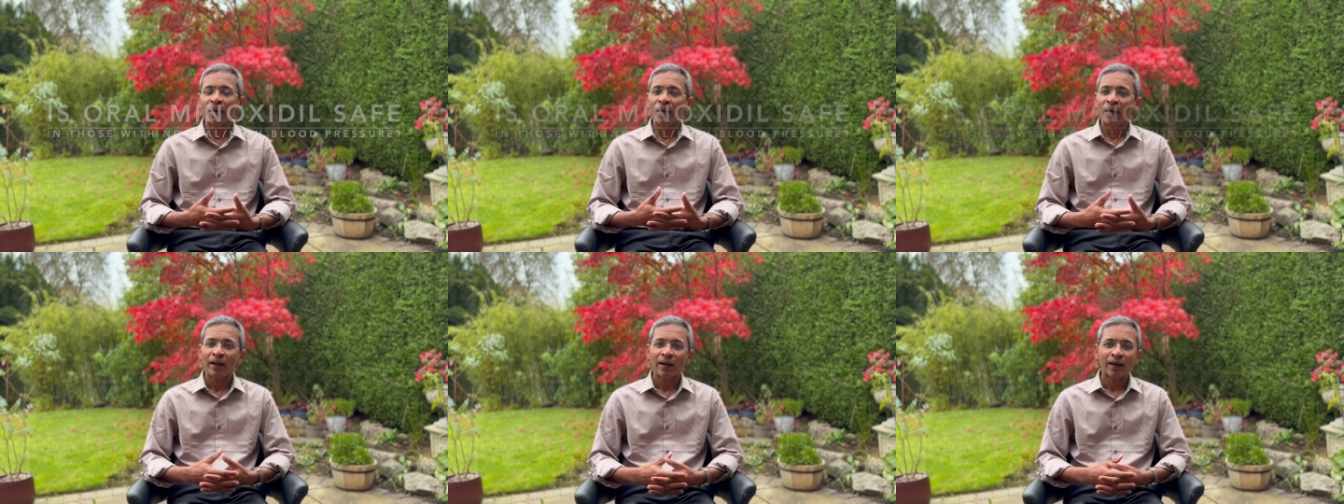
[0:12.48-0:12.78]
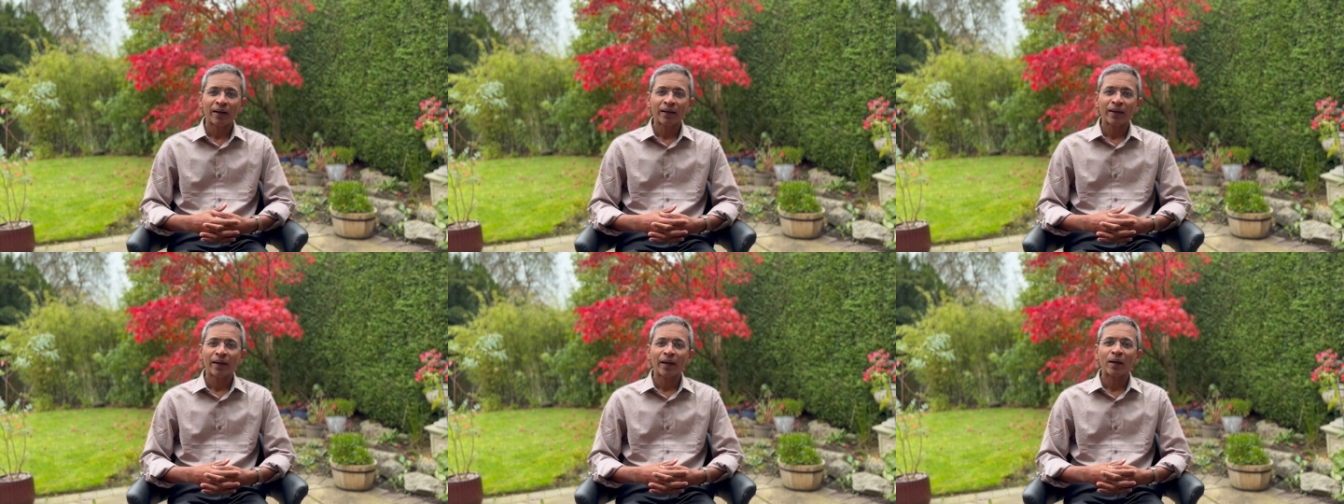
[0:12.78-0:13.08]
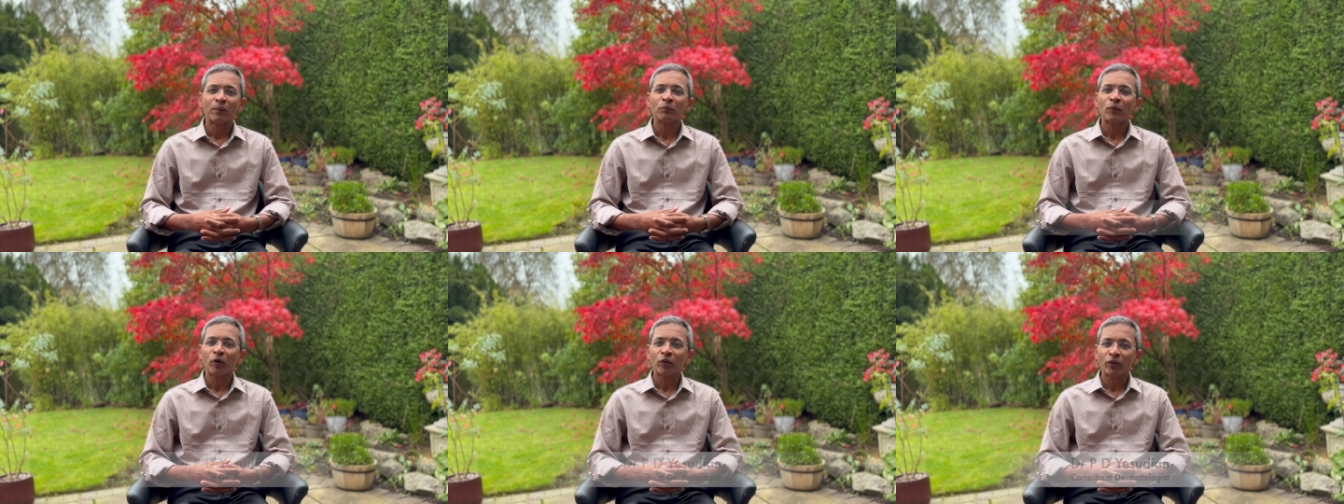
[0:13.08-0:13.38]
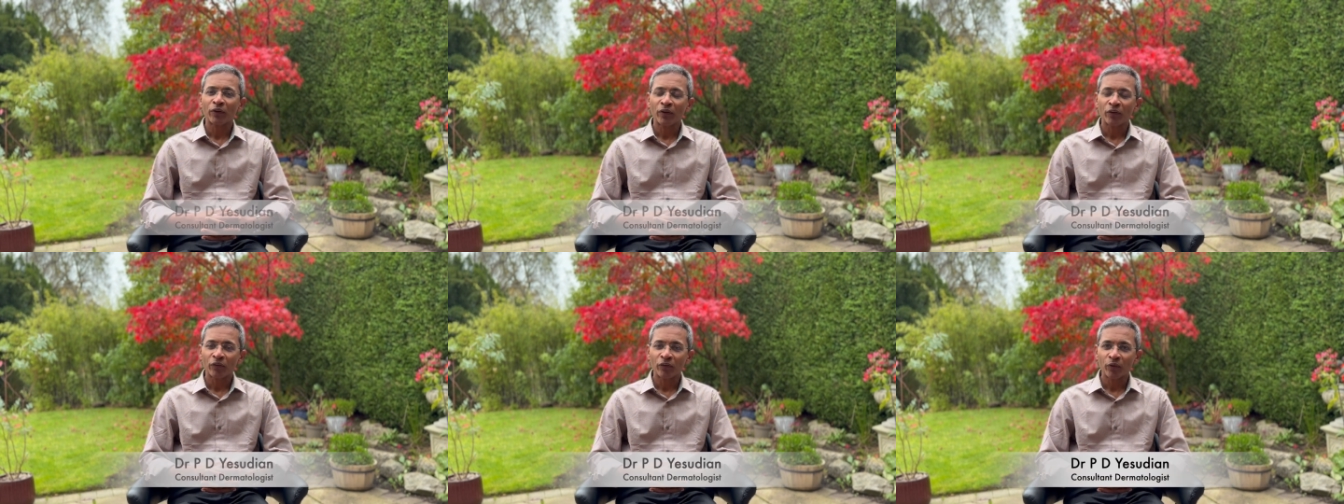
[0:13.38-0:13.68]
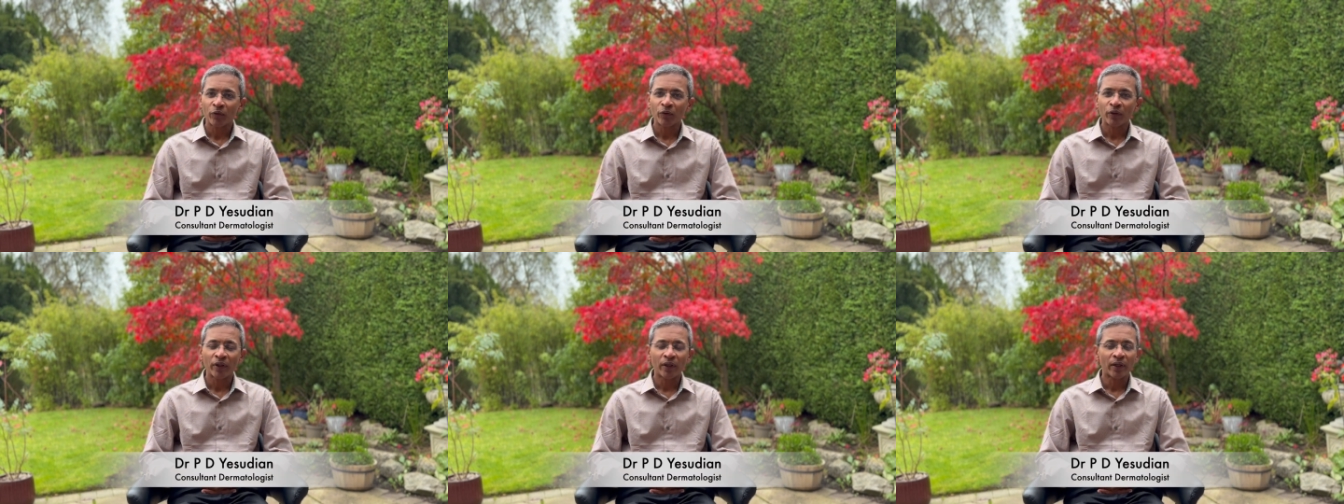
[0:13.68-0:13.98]
Hi, I'm
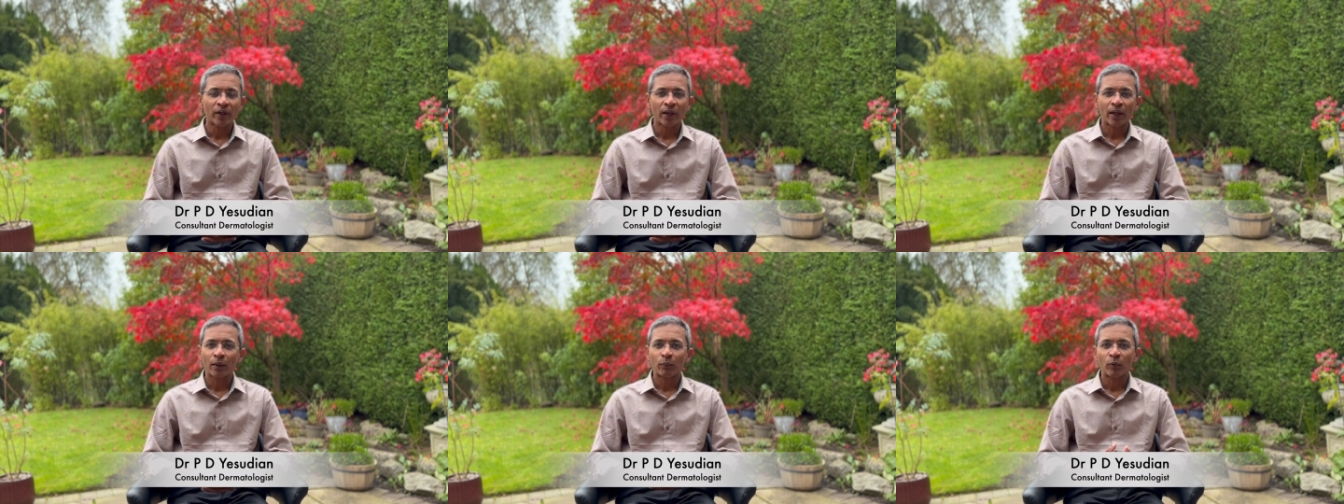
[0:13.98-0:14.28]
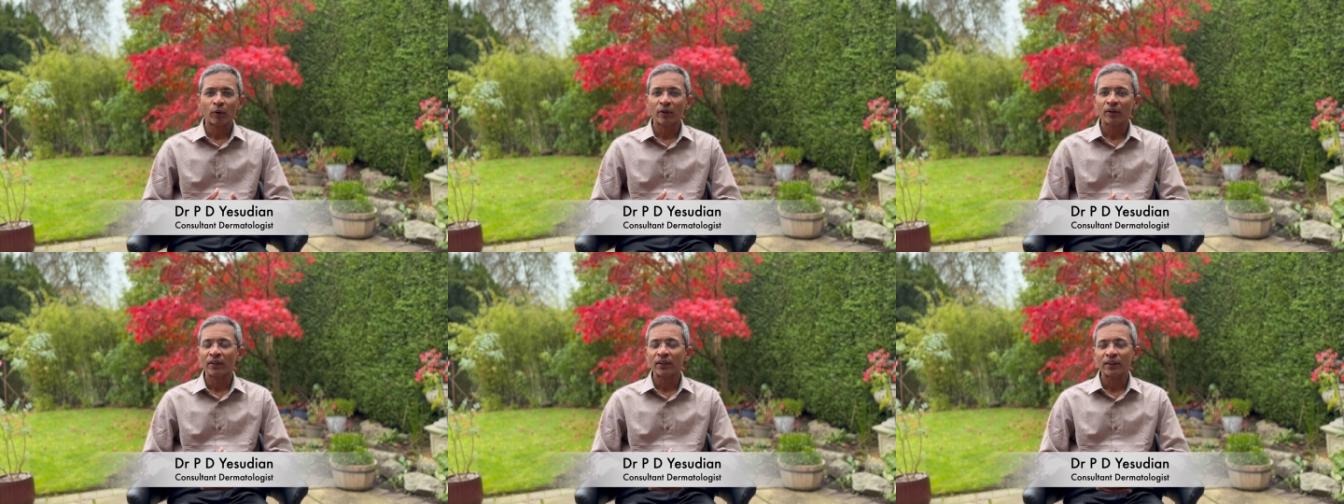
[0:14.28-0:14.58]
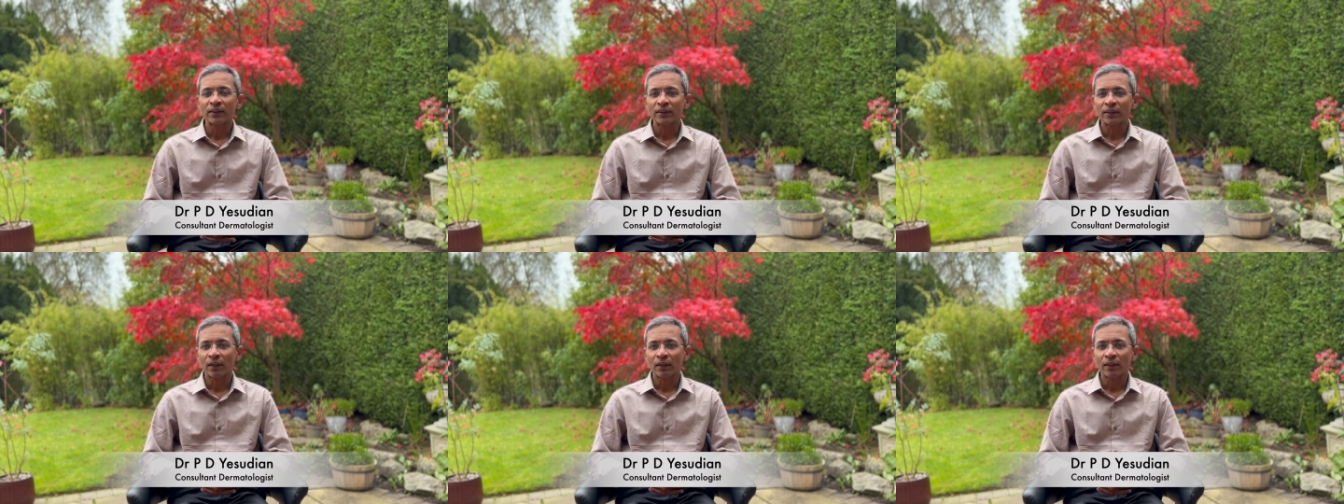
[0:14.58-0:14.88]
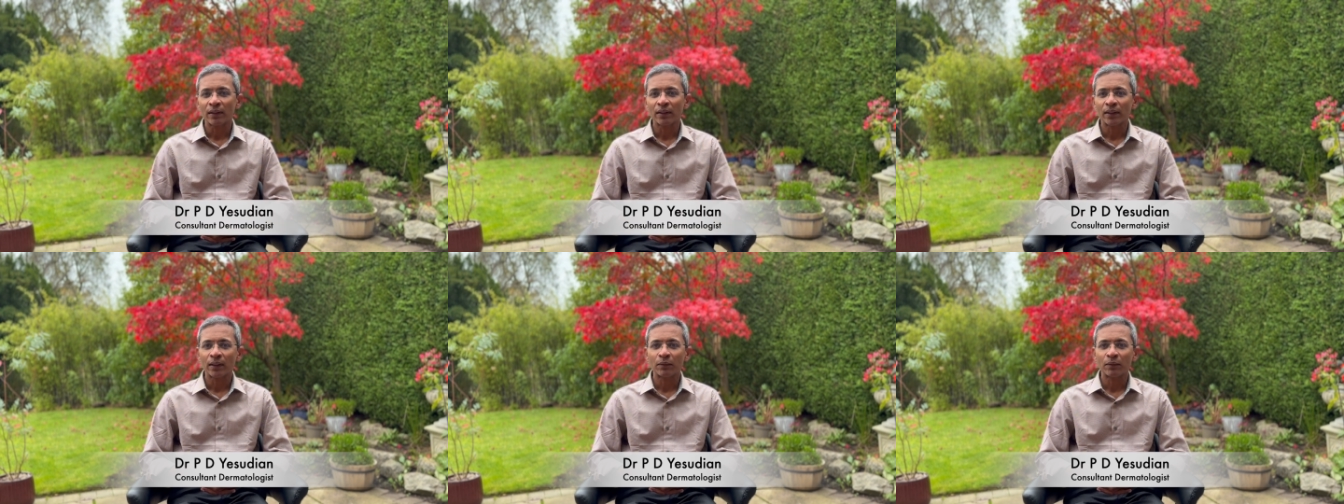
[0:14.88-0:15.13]
Dr.Yesudian and I'm one of the consultant